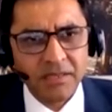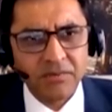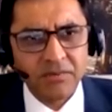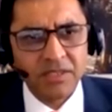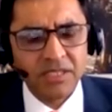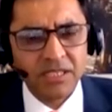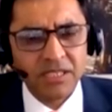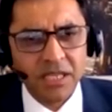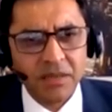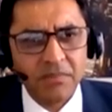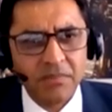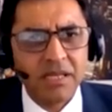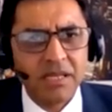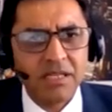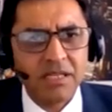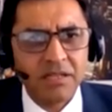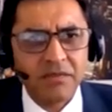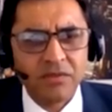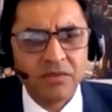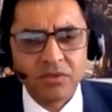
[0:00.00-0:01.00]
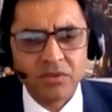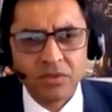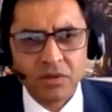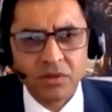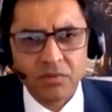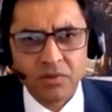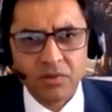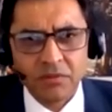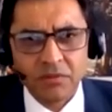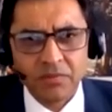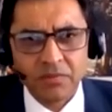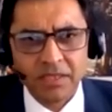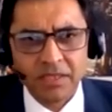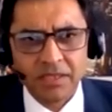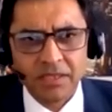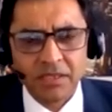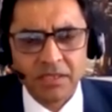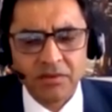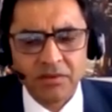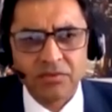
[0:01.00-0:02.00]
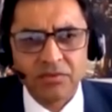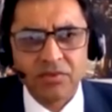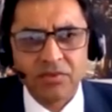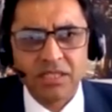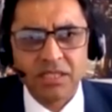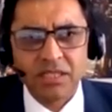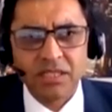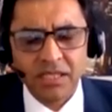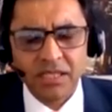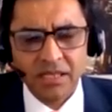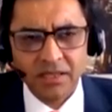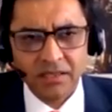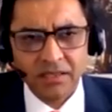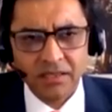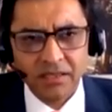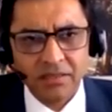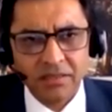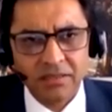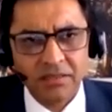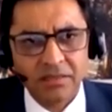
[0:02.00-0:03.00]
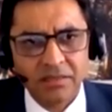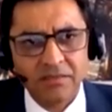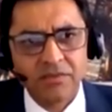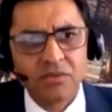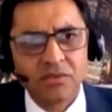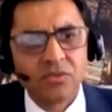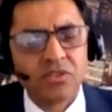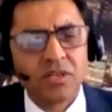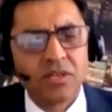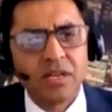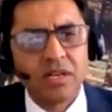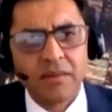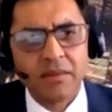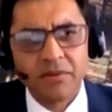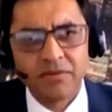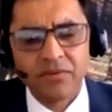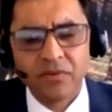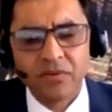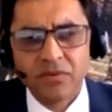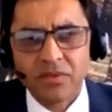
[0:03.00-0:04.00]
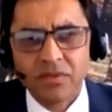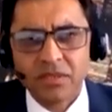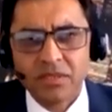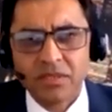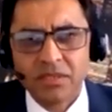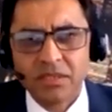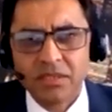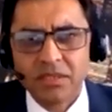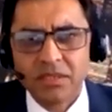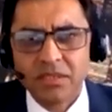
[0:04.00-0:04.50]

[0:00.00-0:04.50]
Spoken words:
and we segmented future of workplace around three key areas: the future labor force,